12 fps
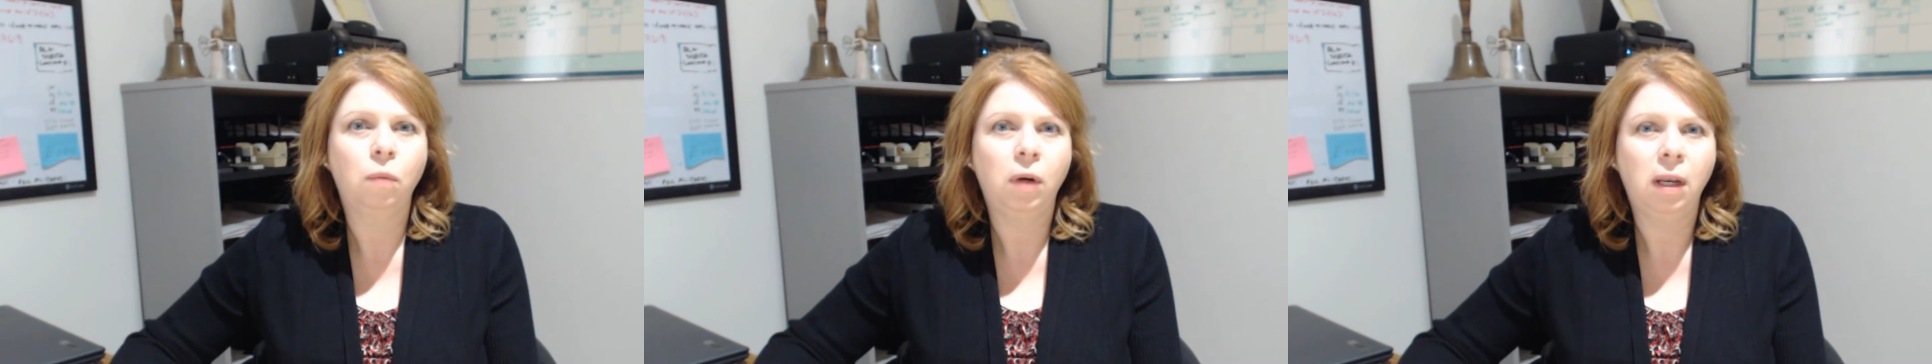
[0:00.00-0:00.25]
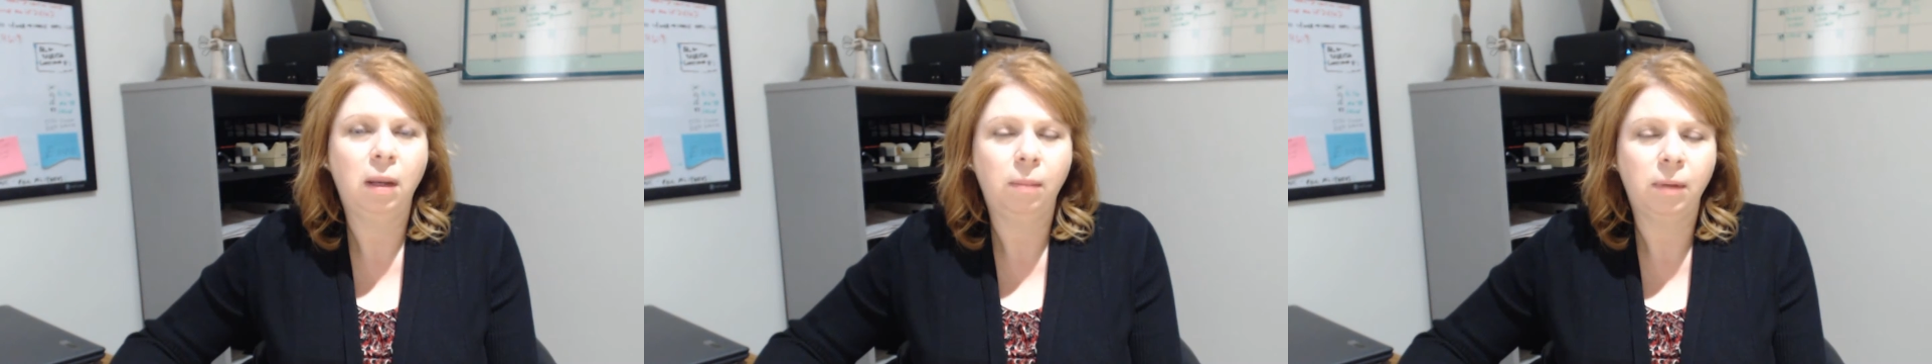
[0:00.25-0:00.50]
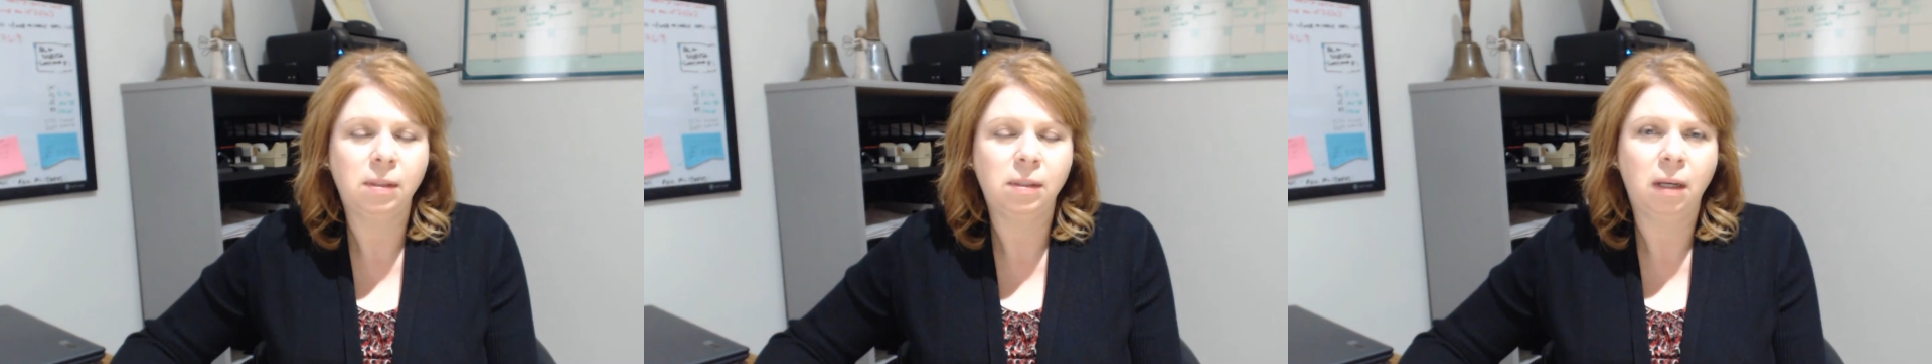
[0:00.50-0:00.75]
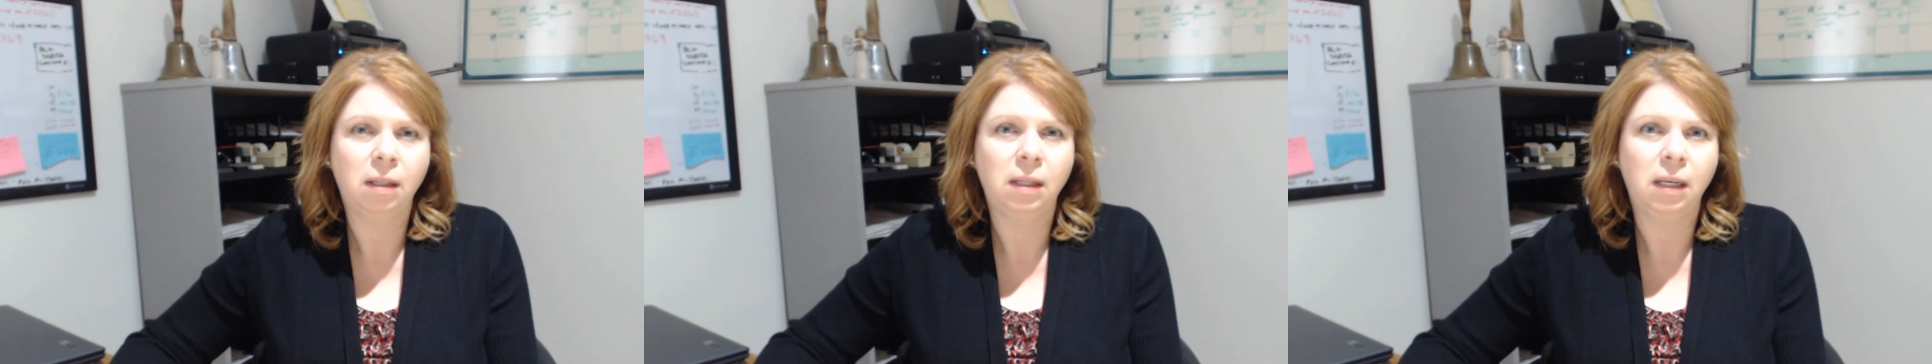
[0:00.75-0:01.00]
what
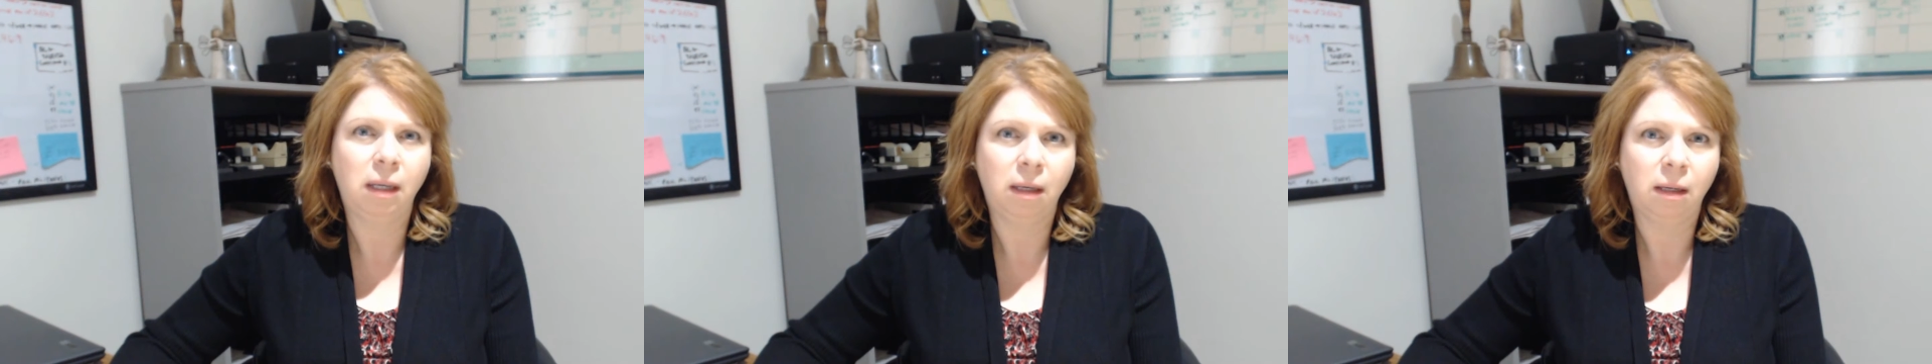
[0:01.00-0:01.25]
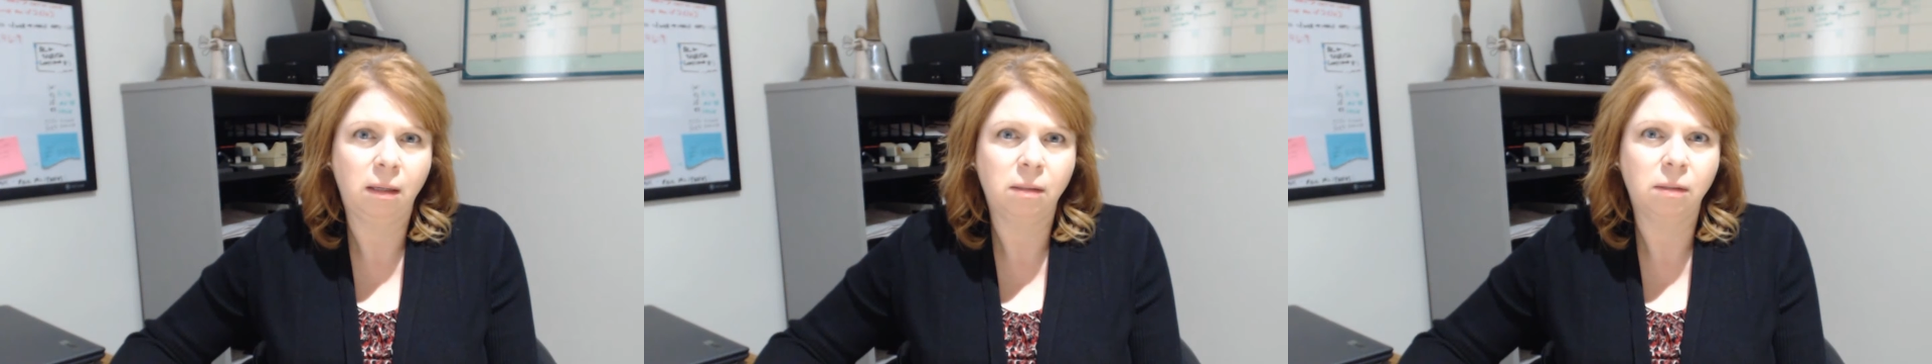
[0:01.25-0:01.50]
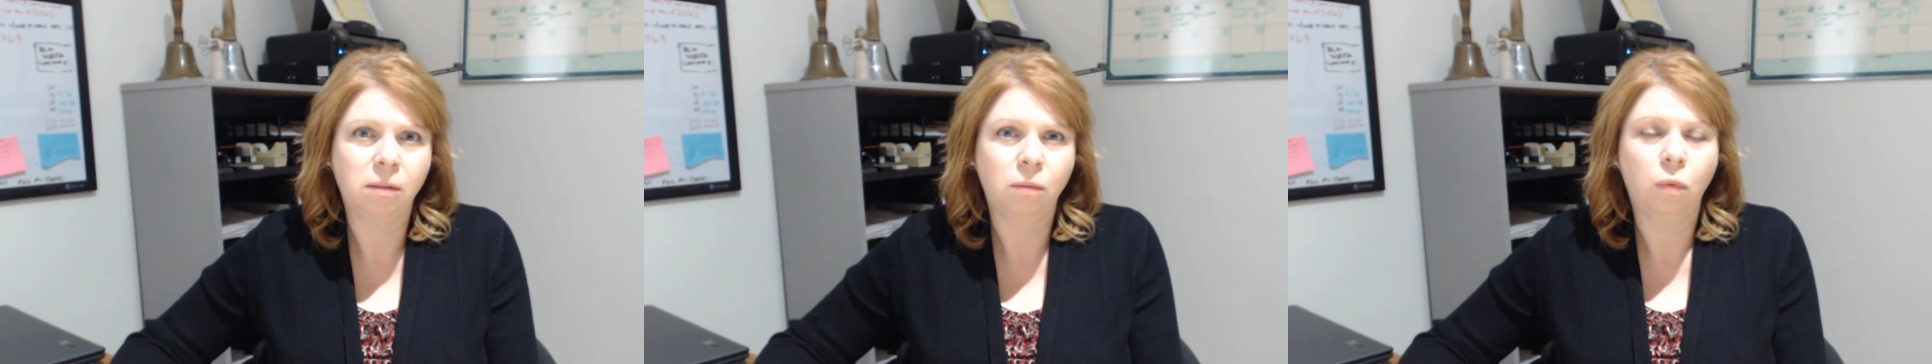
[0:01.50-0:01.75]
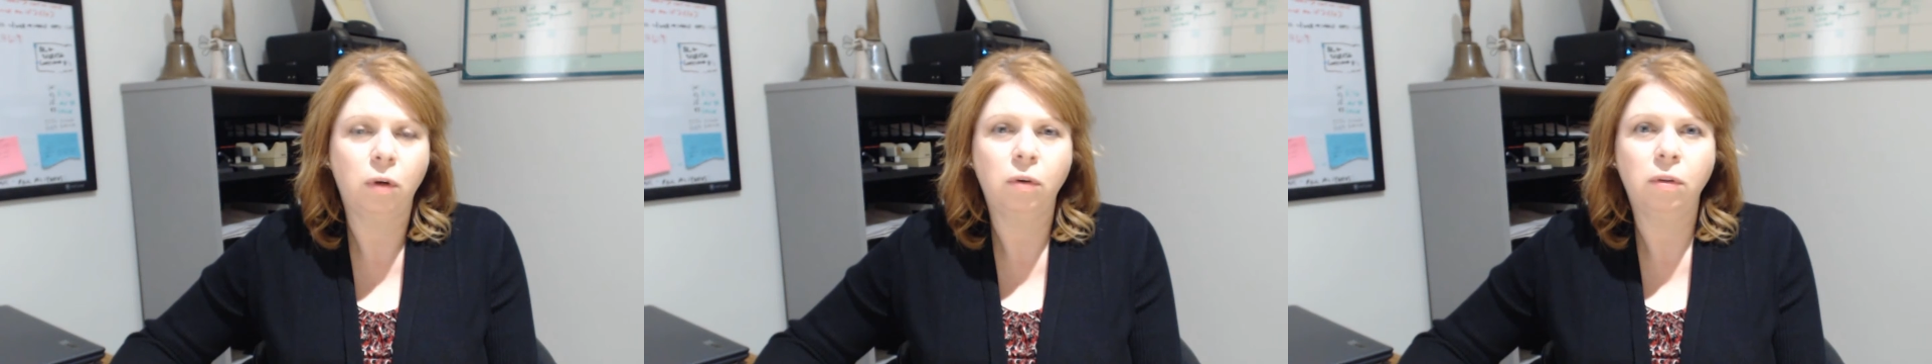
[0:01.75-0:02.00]
MSLE is,
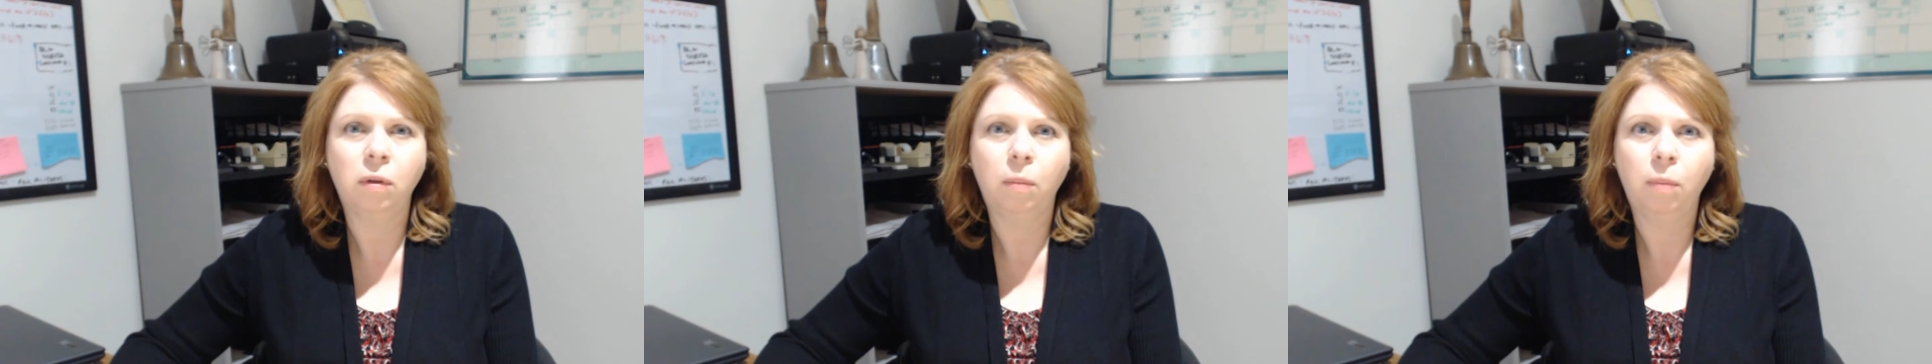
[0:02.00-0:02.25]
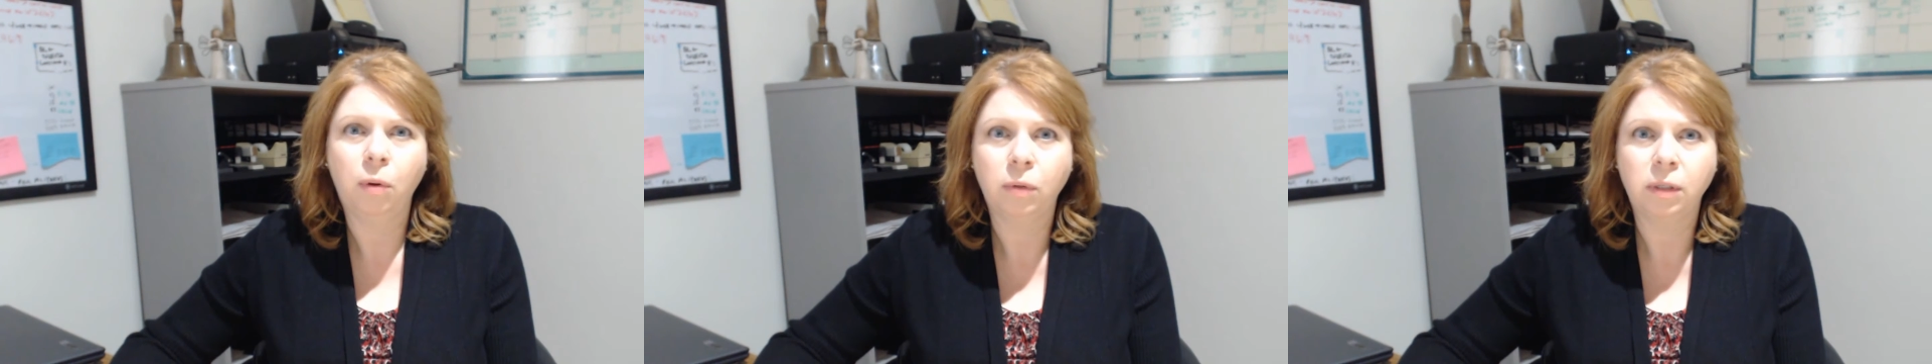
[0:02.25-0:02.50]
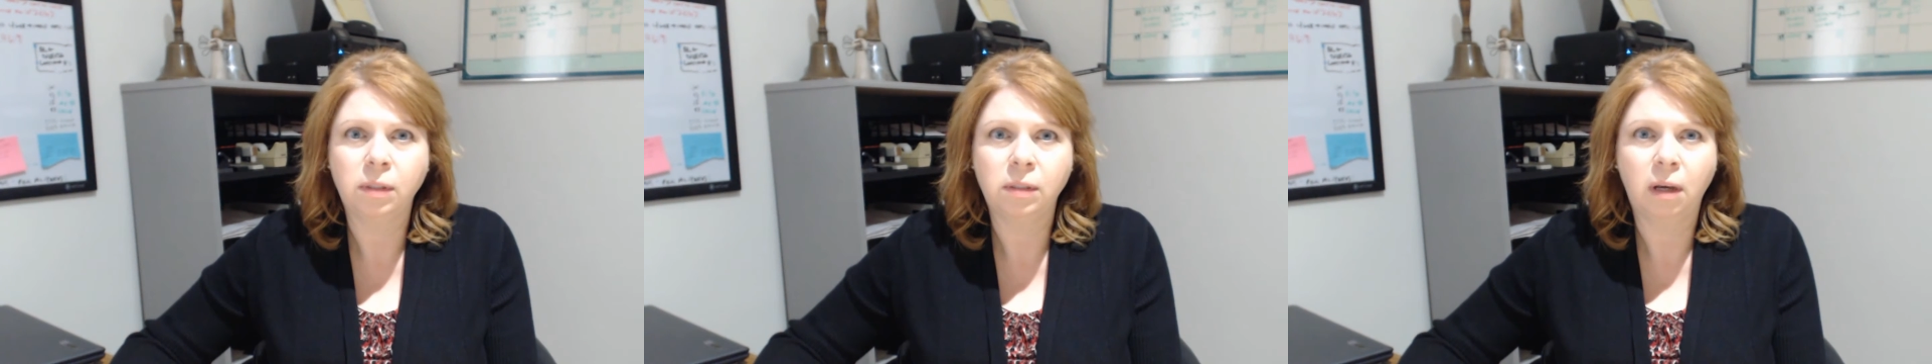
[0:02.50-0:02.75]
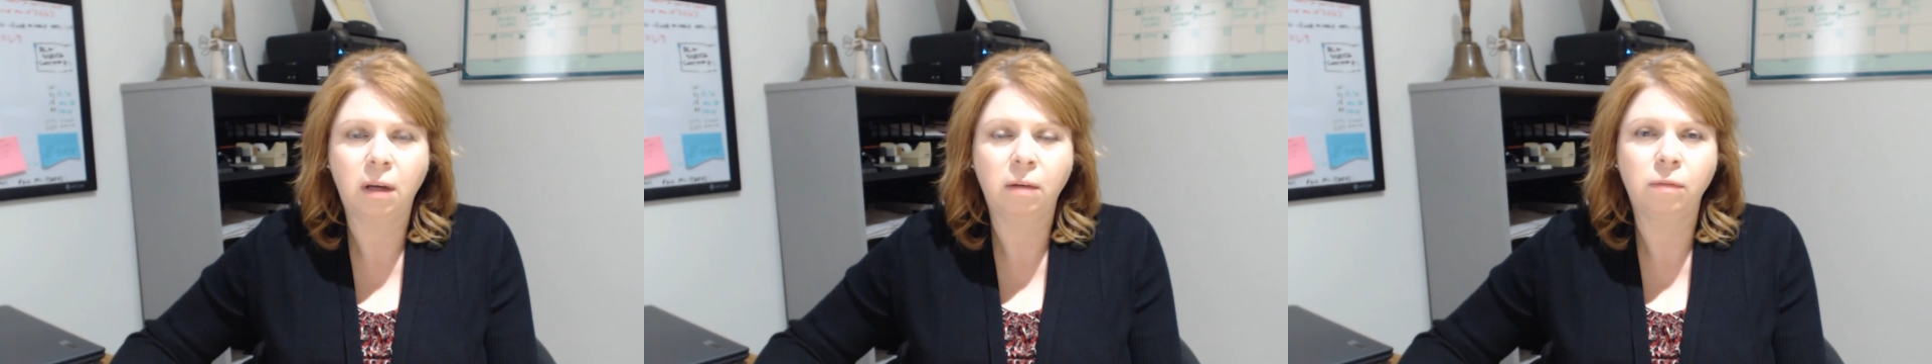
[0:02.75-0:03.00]
what are the components
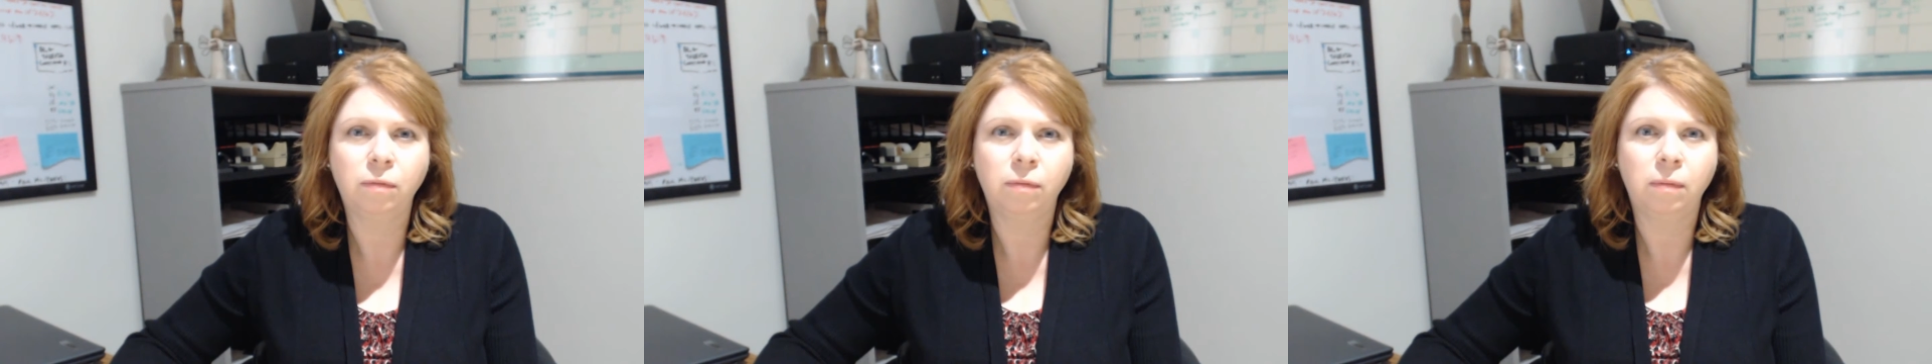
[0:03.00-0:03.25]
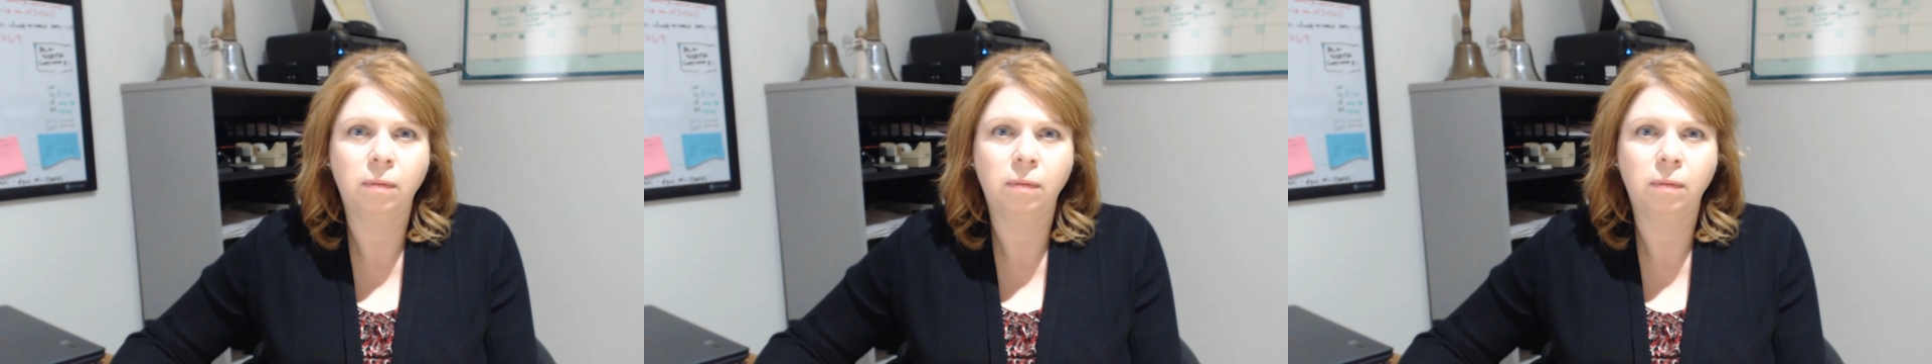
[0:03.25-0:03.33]
of